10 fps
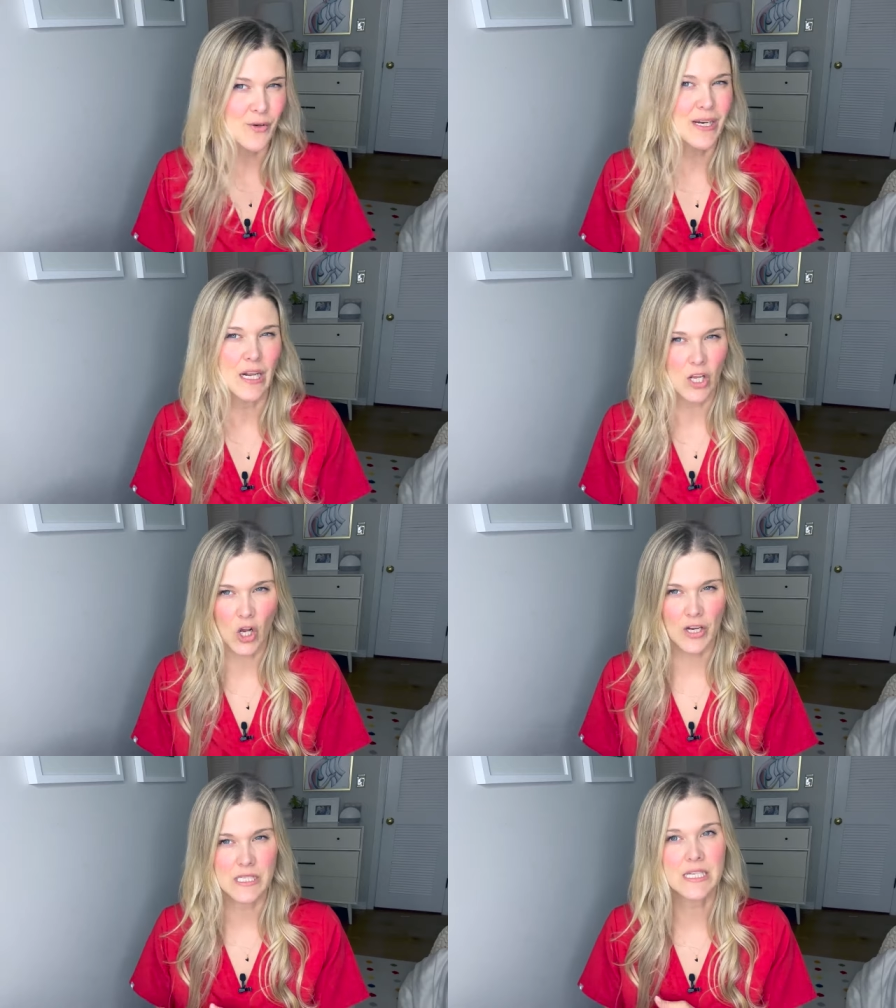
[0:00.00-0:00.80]
didn't
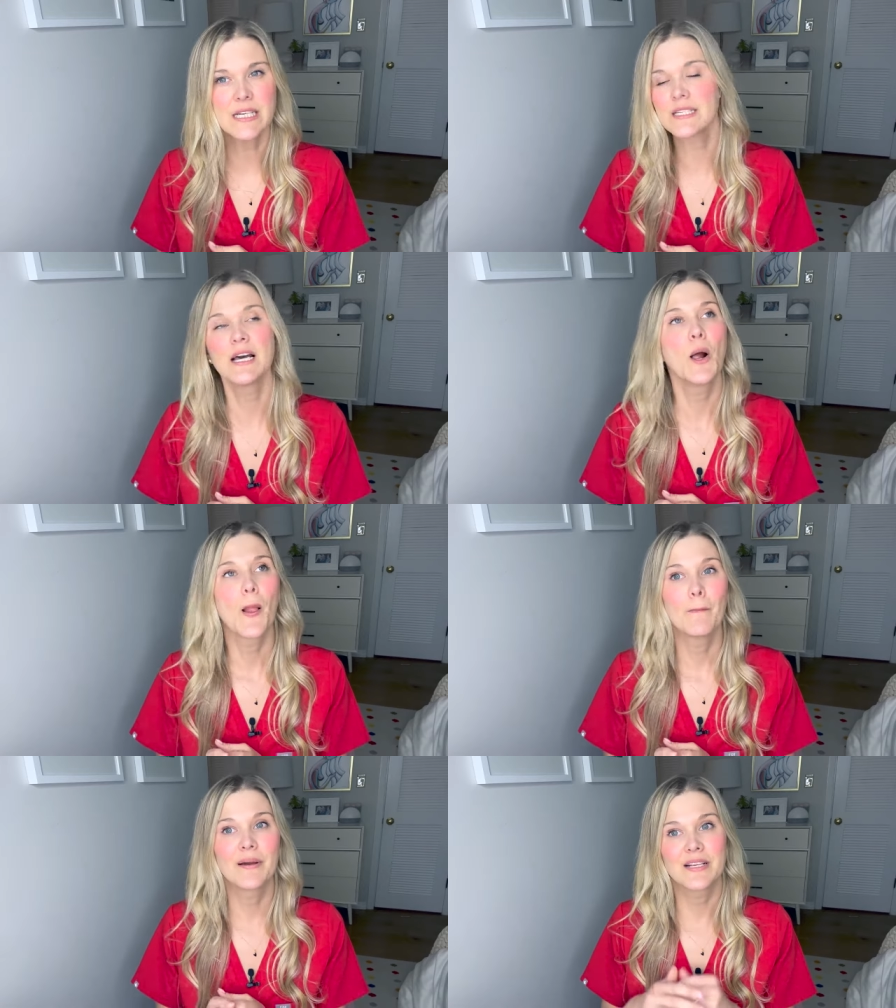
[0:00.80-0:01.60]
cause it,
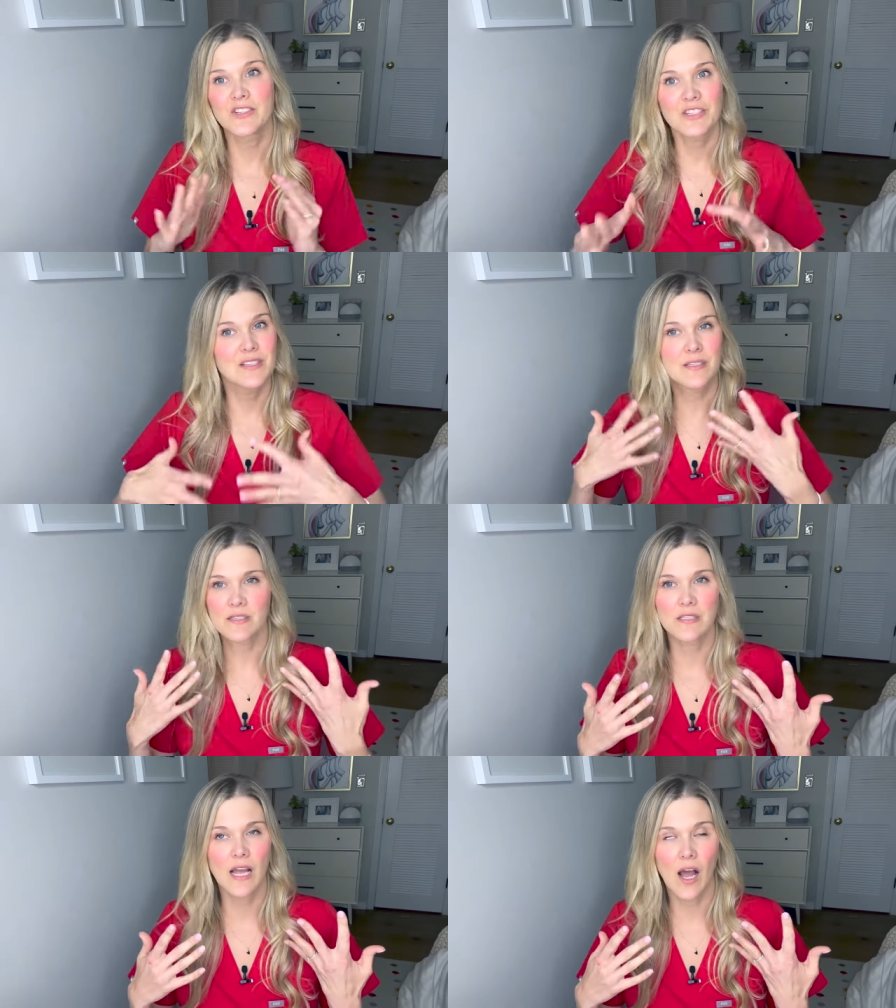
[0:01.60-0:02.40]
but it's just this
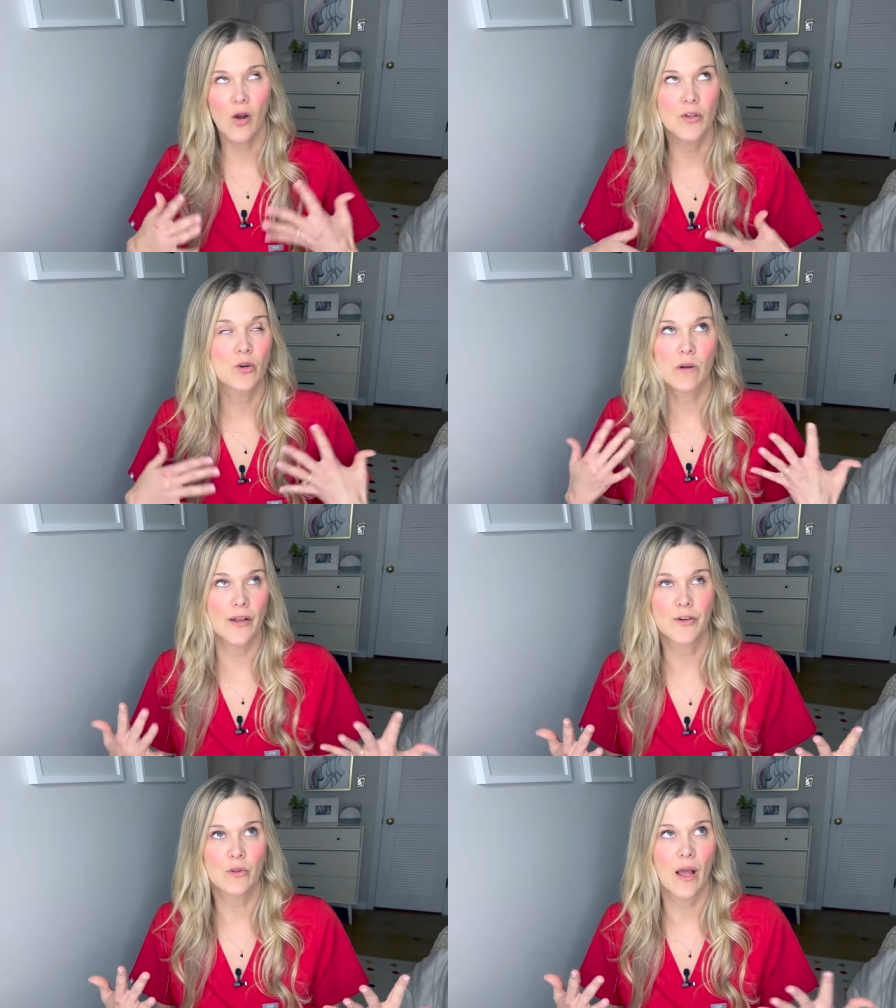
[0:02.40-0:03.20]
is now your
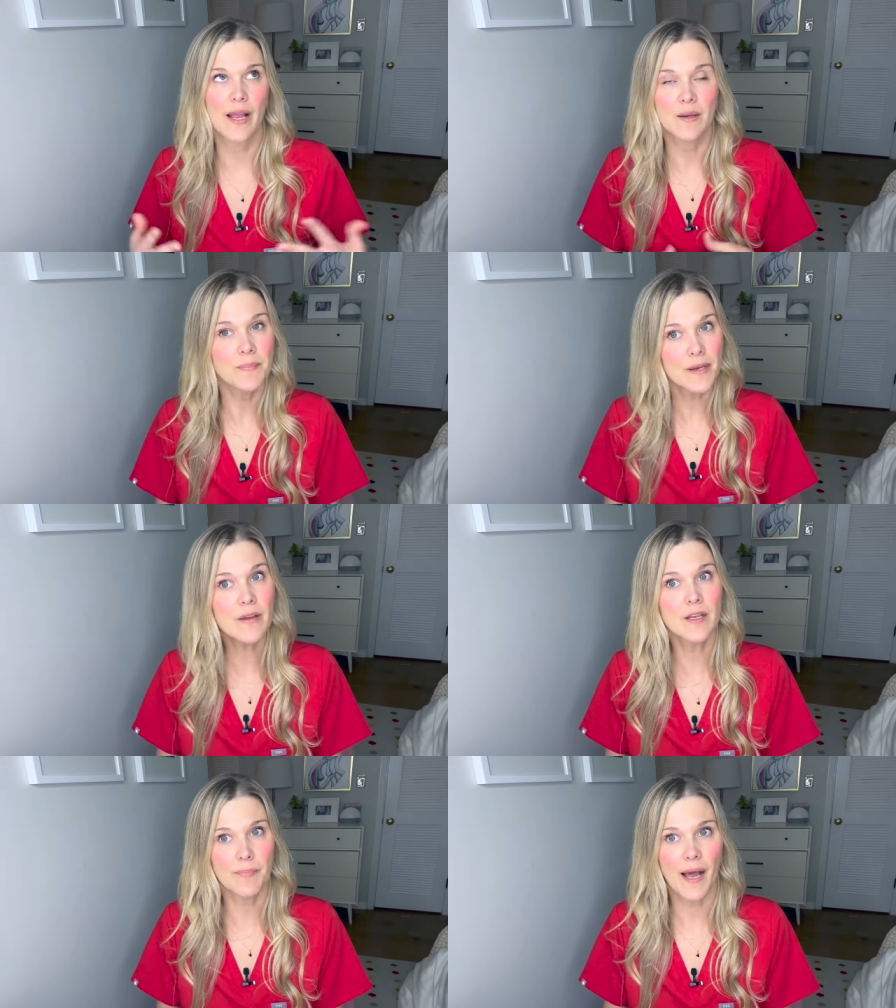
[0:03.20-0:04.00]
underlying
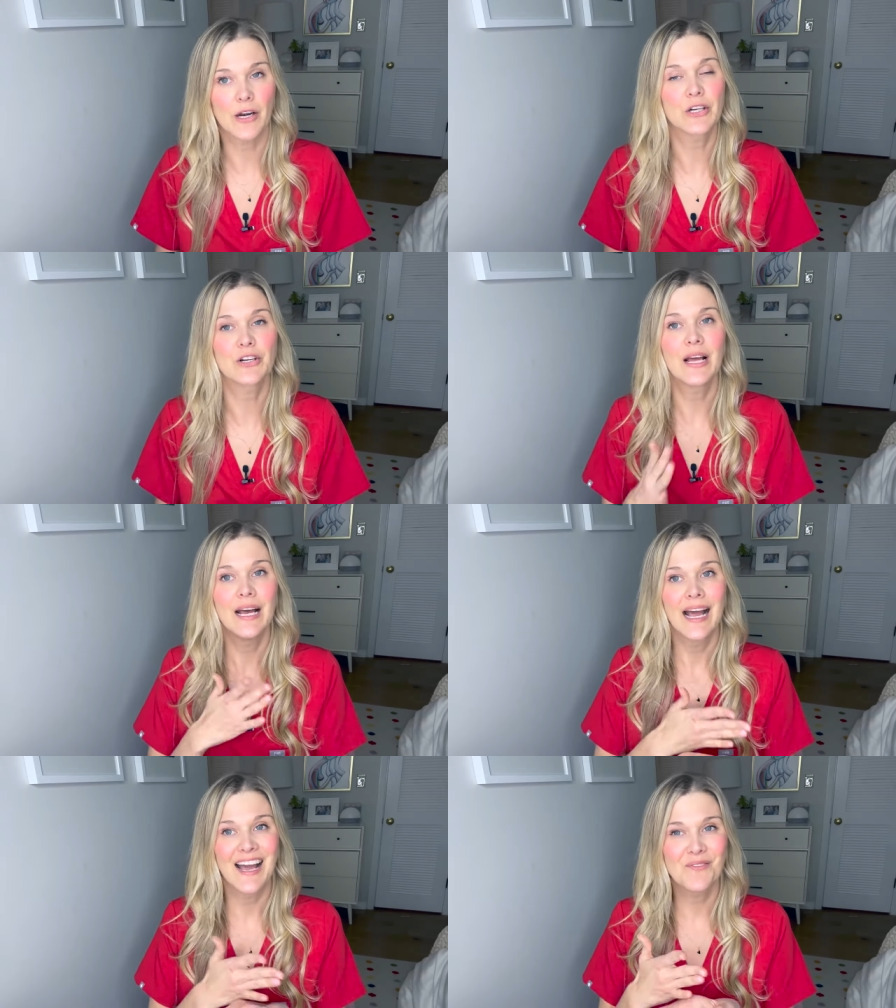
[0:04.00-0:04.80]
period pattern,
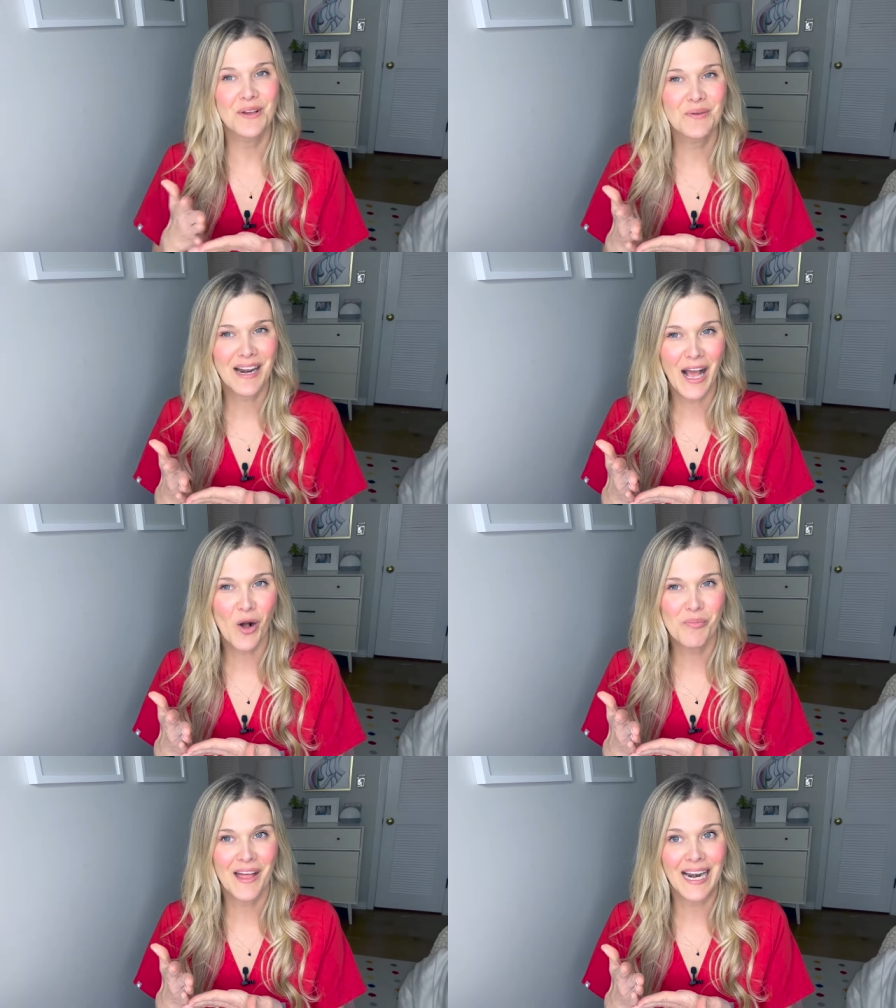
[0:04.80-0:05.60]
and we want to
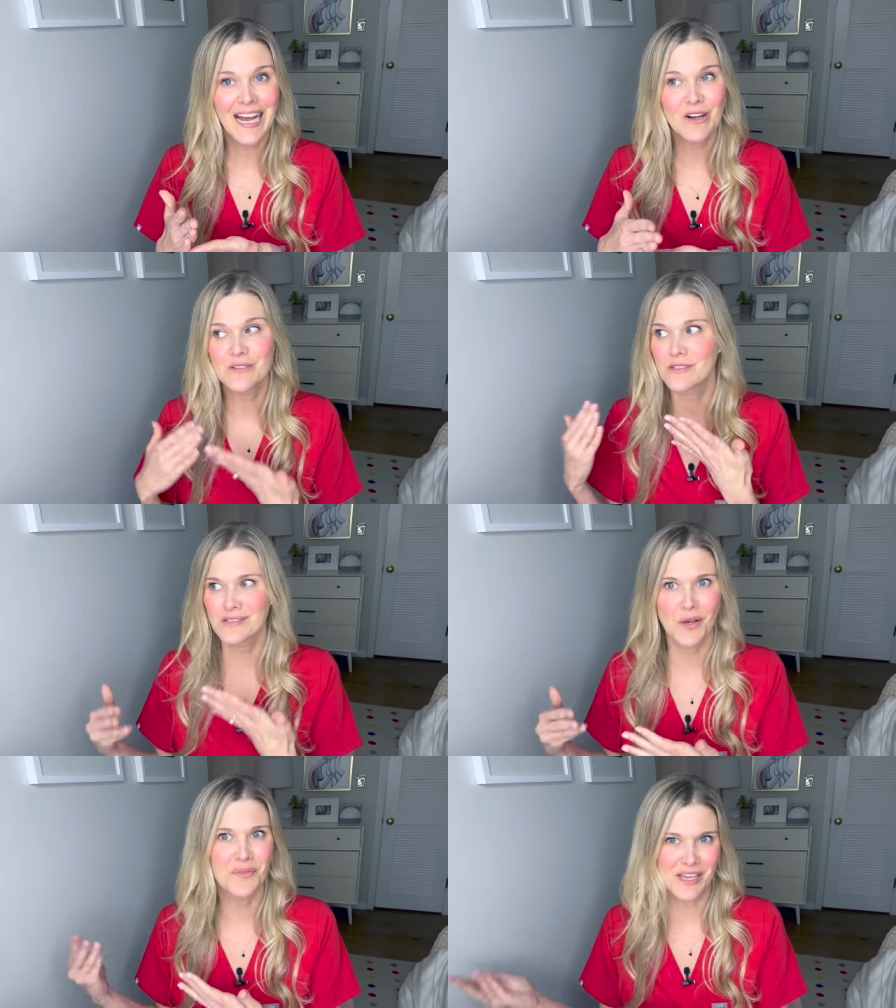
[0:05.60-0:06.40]
help that out
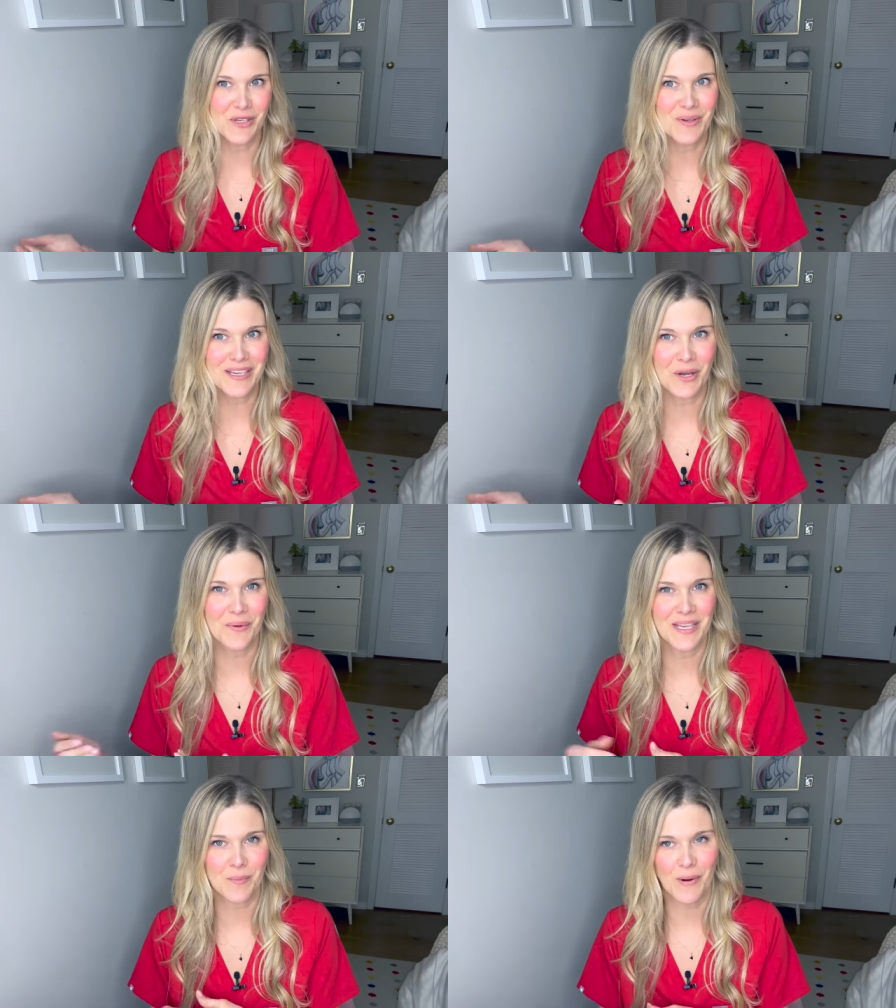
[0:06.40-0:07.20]
so that you can go
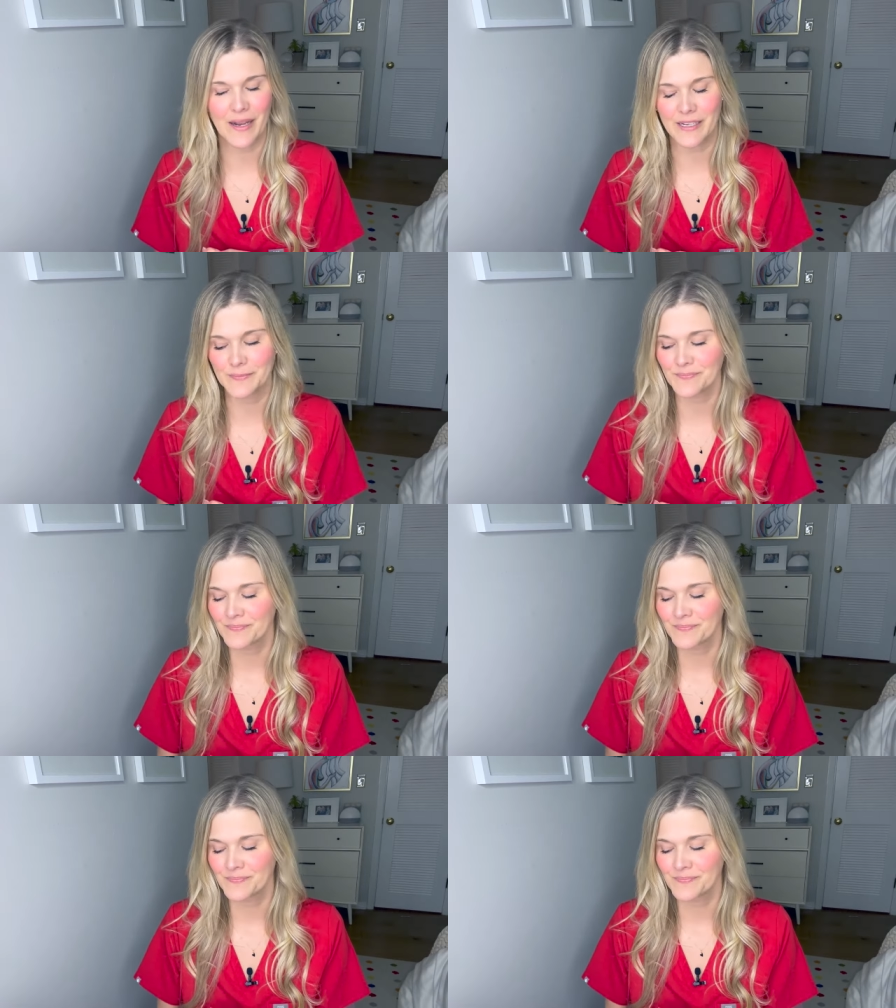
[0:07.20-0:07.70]
and get pregnant.